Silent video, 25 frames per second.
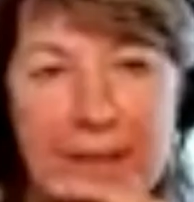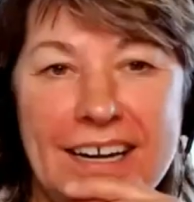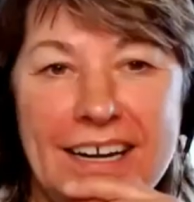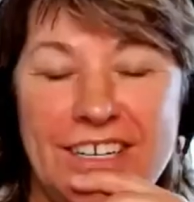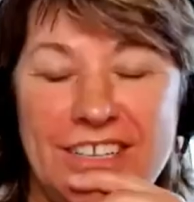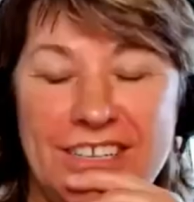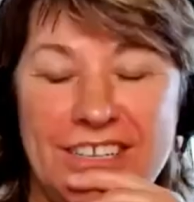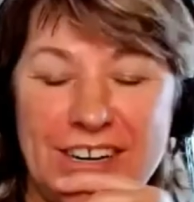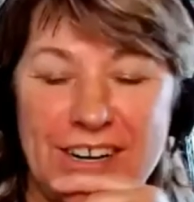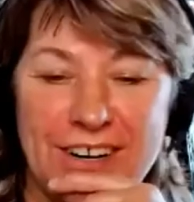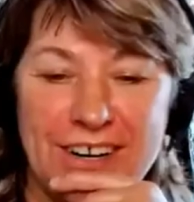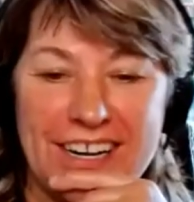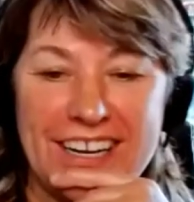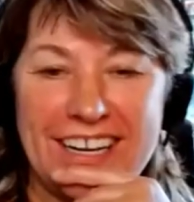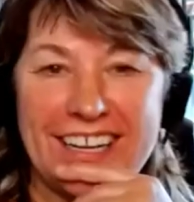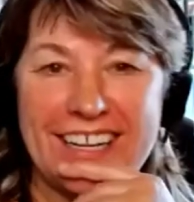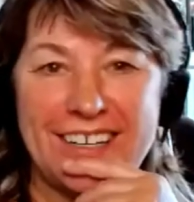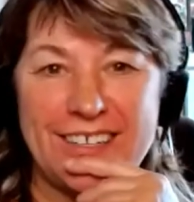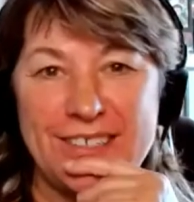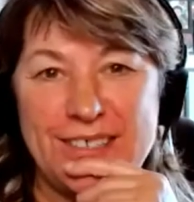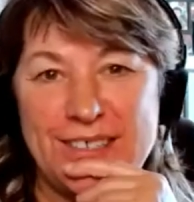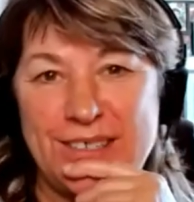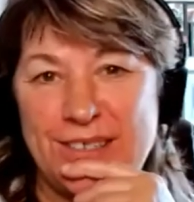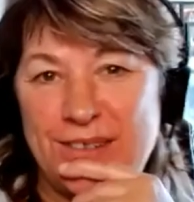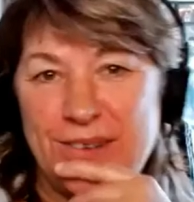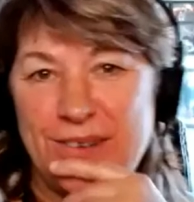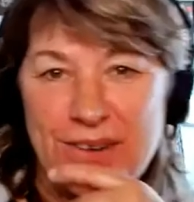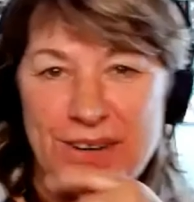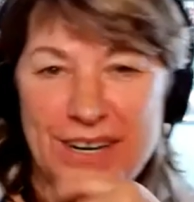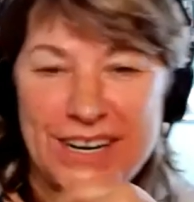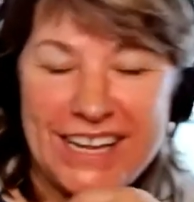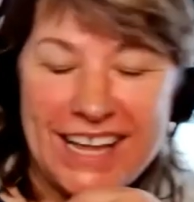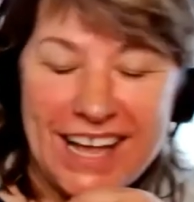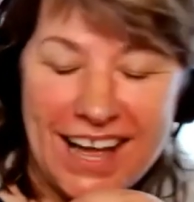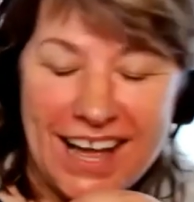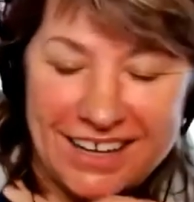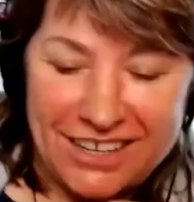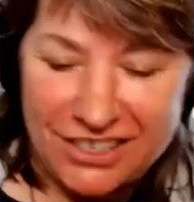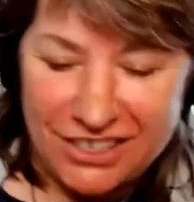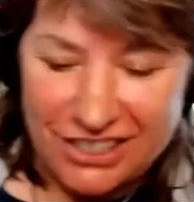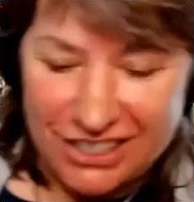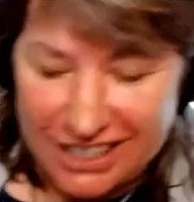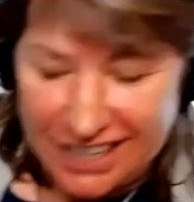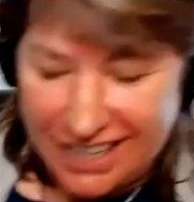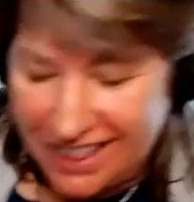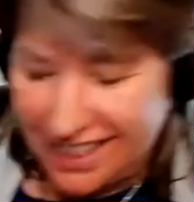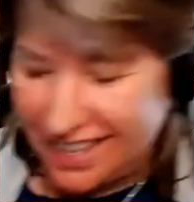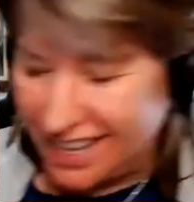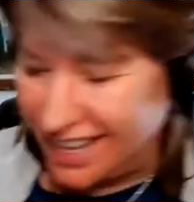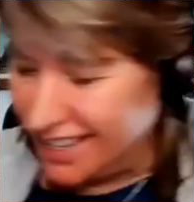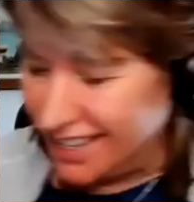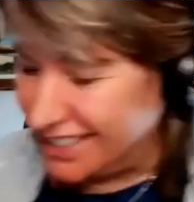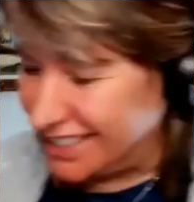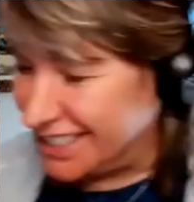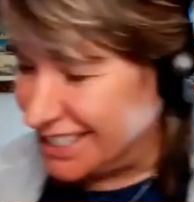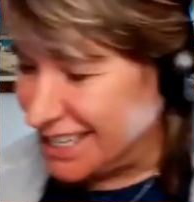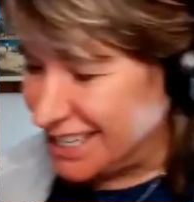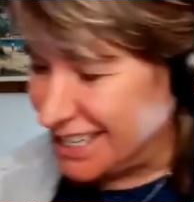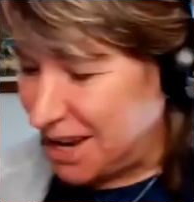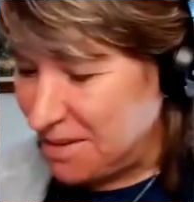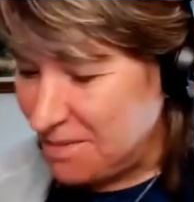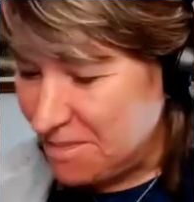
to share a little story actually that